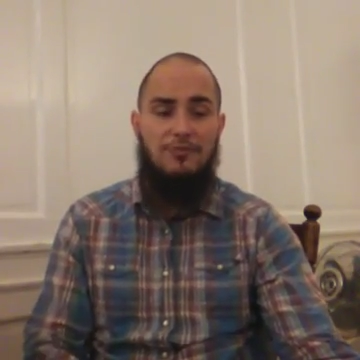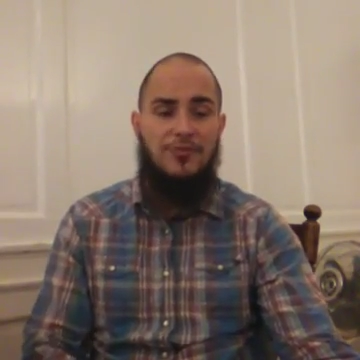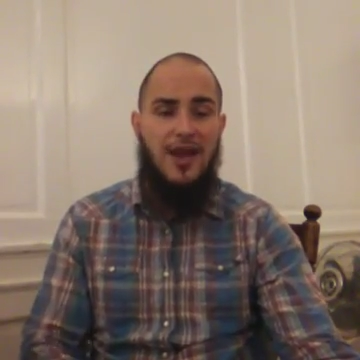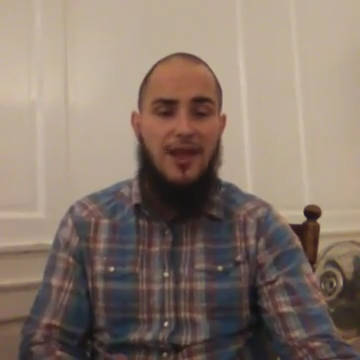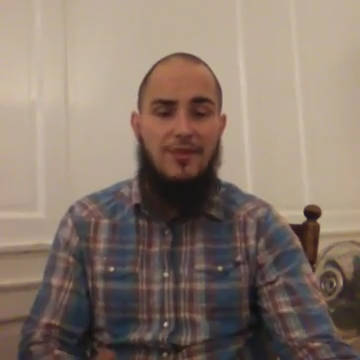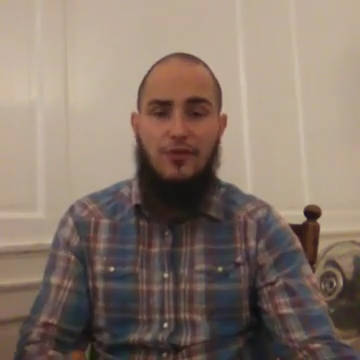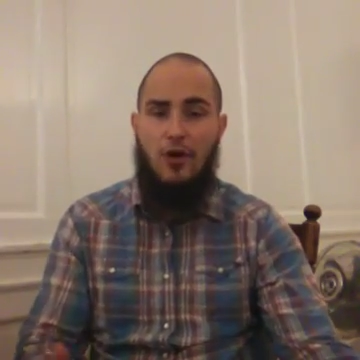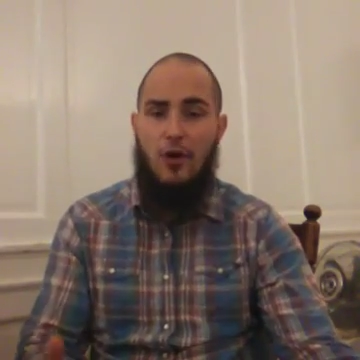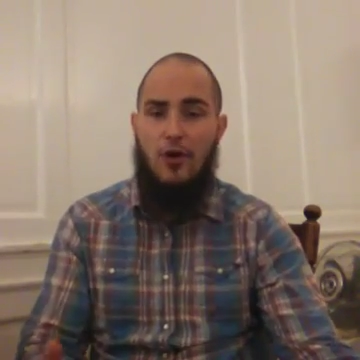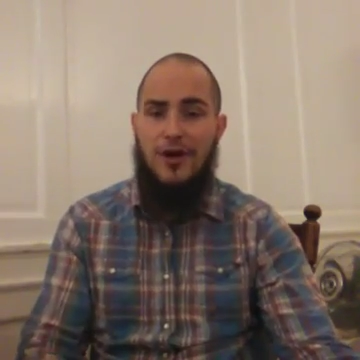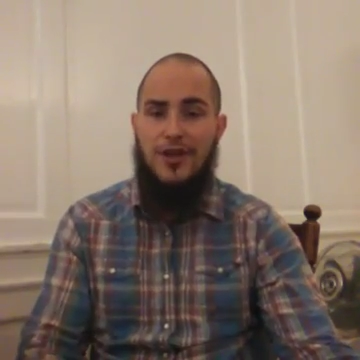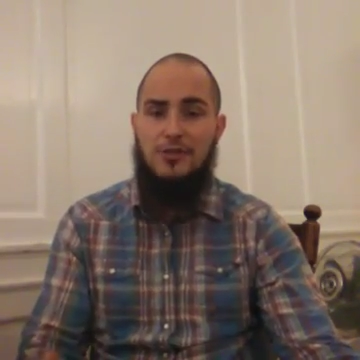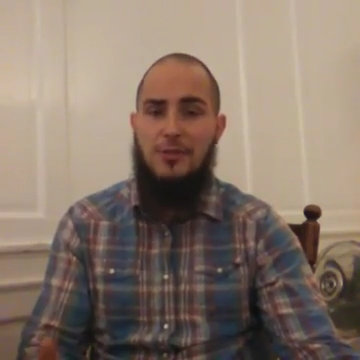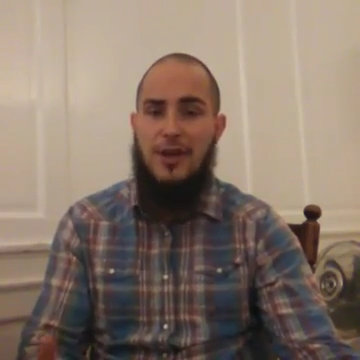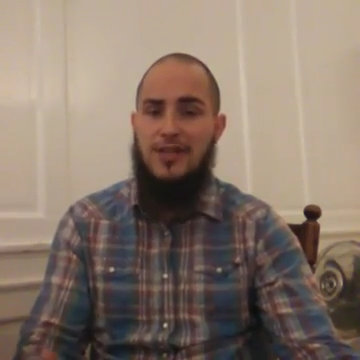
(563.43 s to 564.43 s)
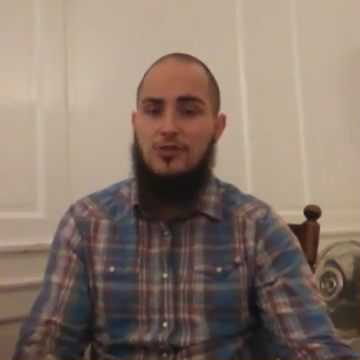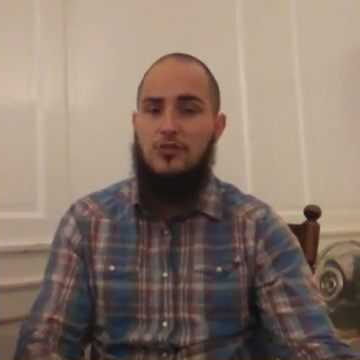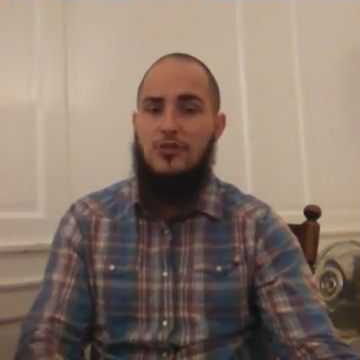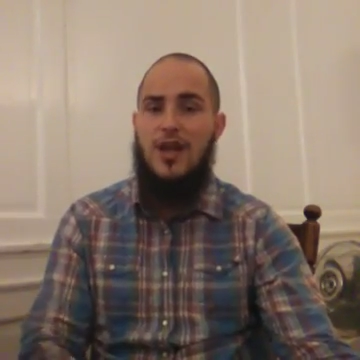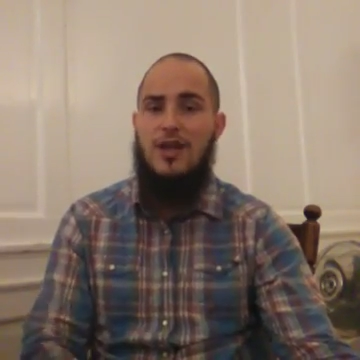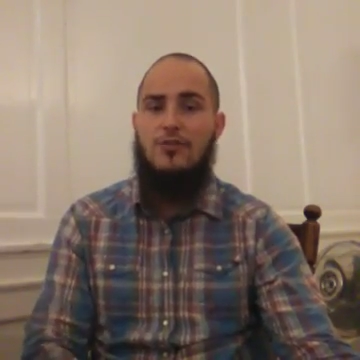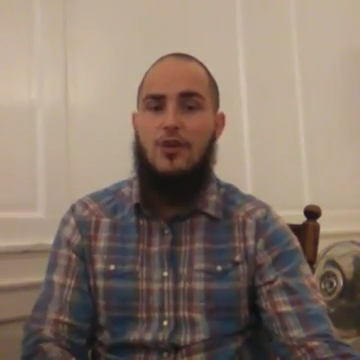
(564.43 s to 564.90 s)
Dave Curtis,
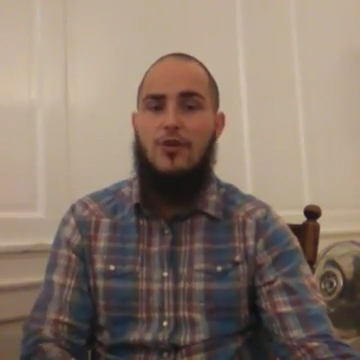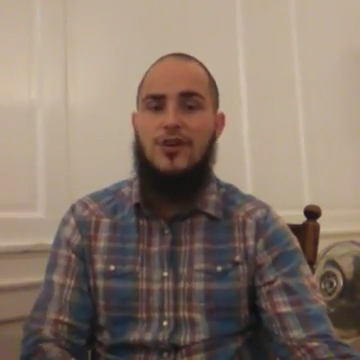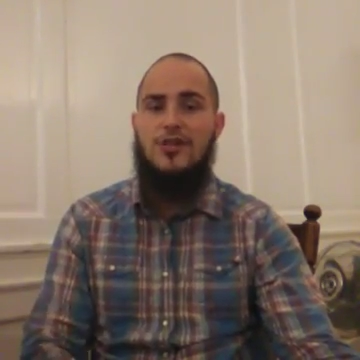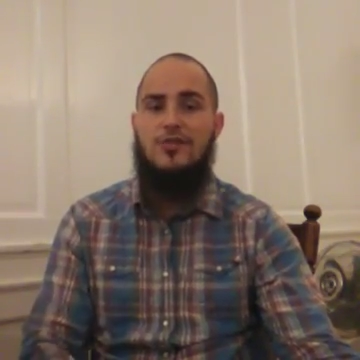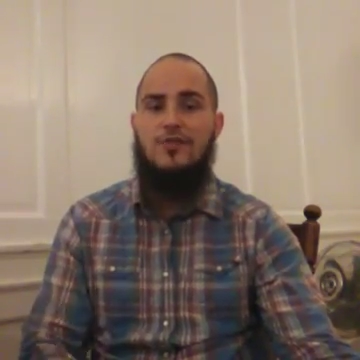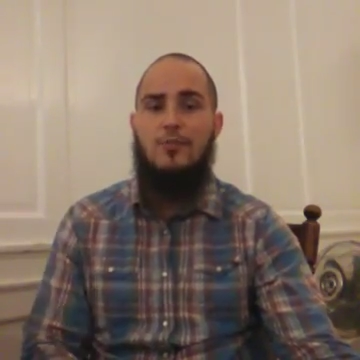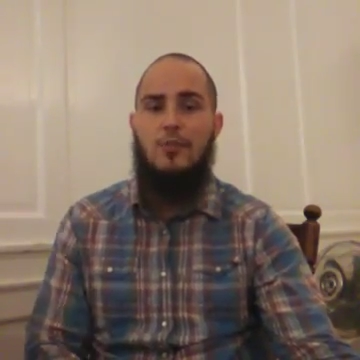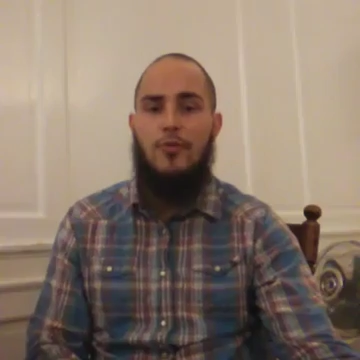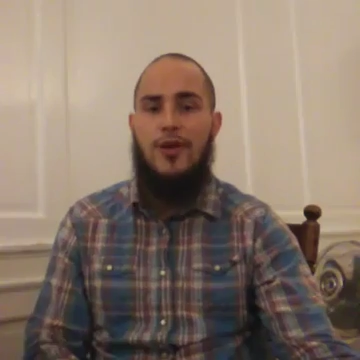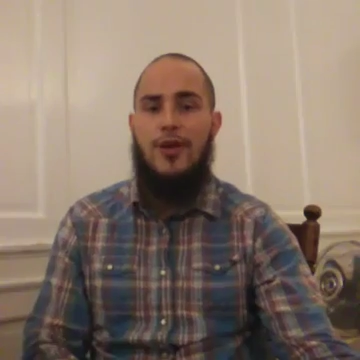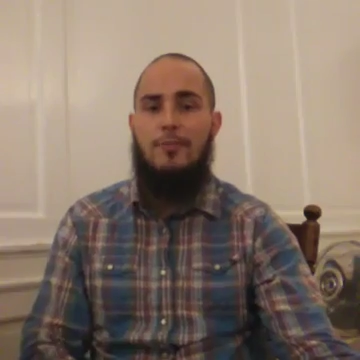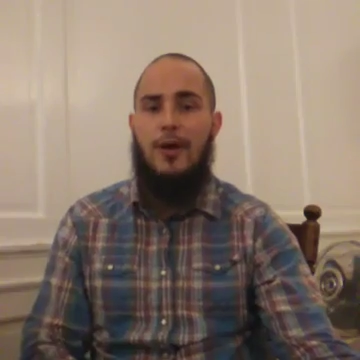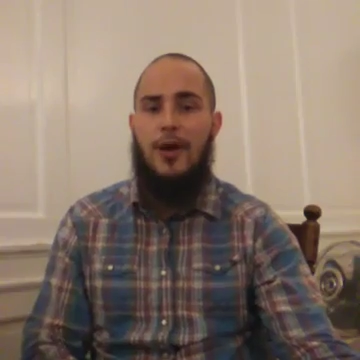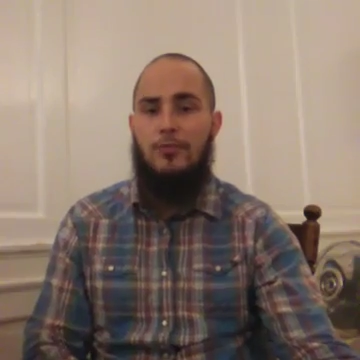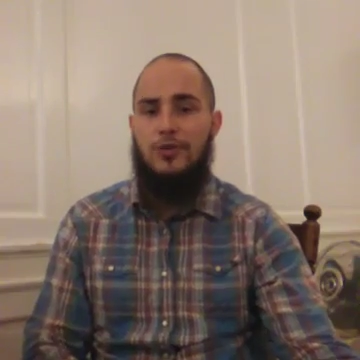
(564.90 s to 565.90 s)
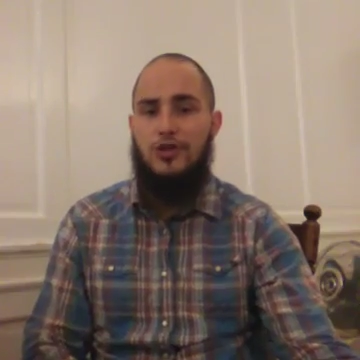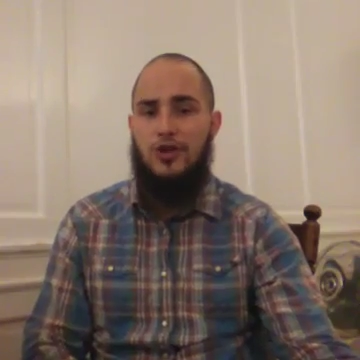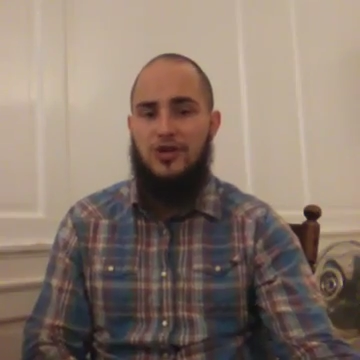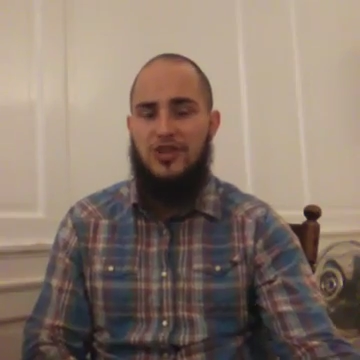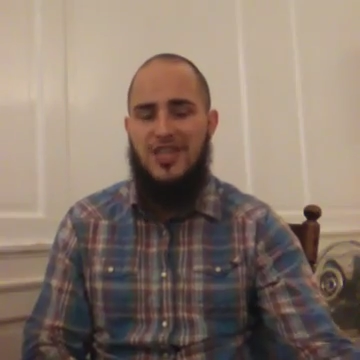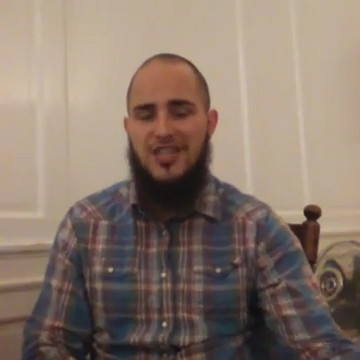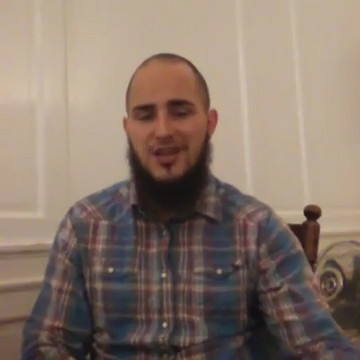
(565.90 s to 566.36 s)
Pastor Dave Curtis of the Berean Bible
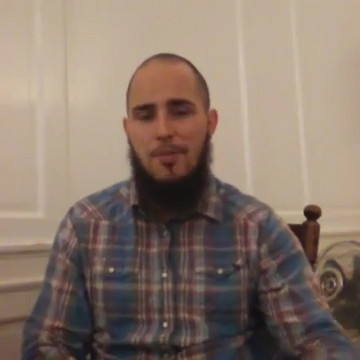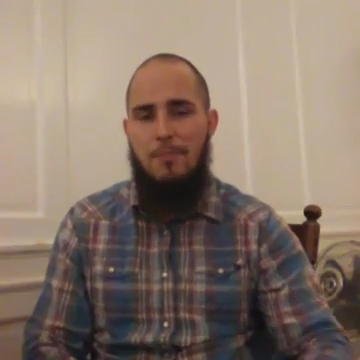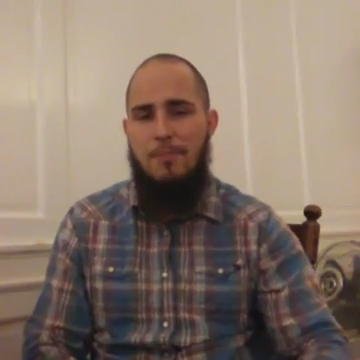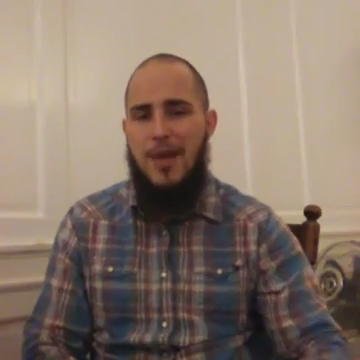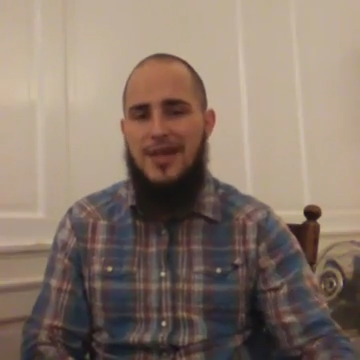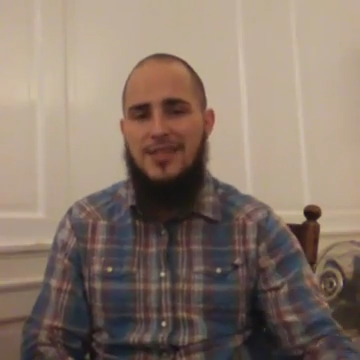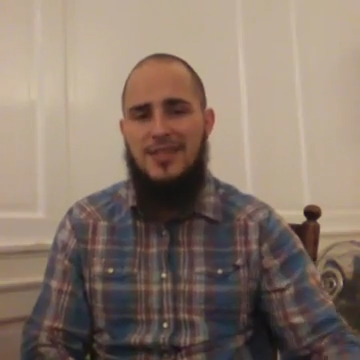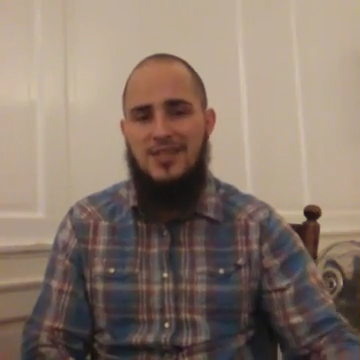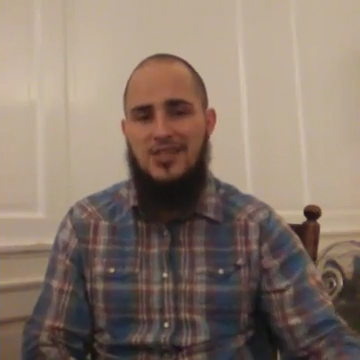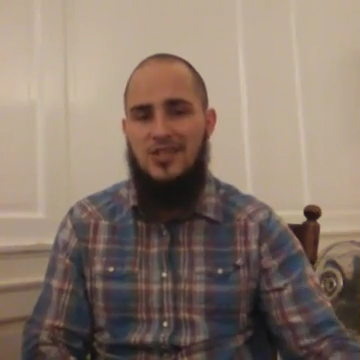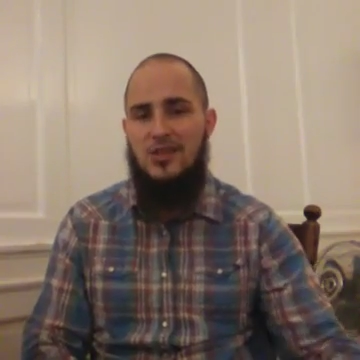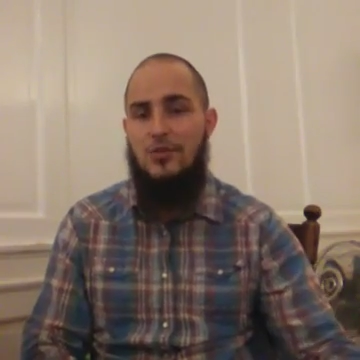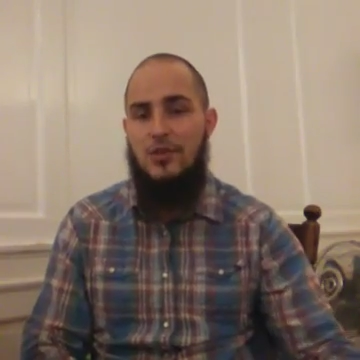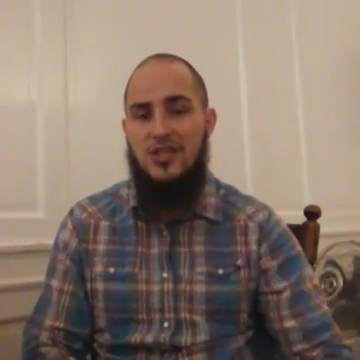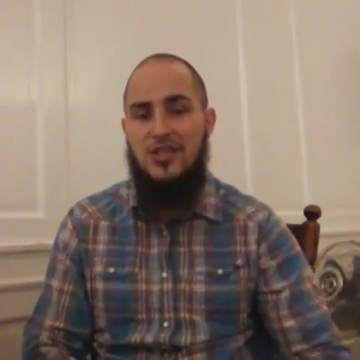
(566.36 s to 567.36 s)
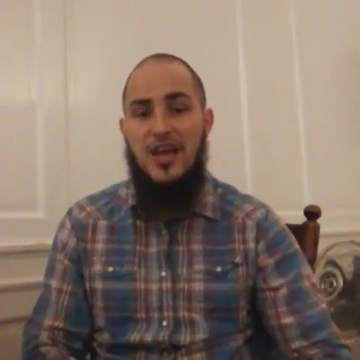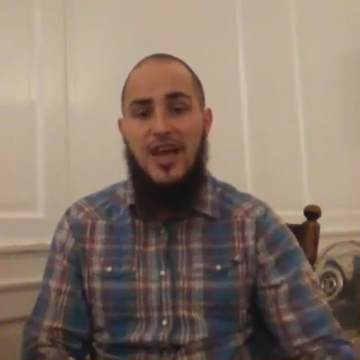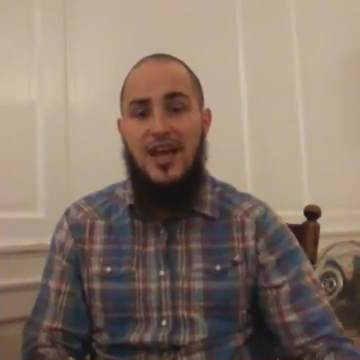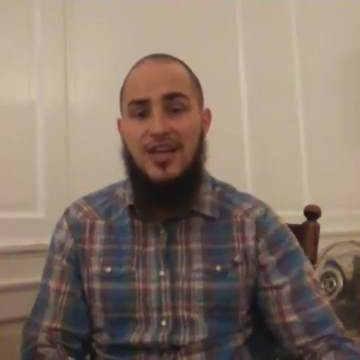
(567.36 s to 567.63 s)
Church, has an amazing series.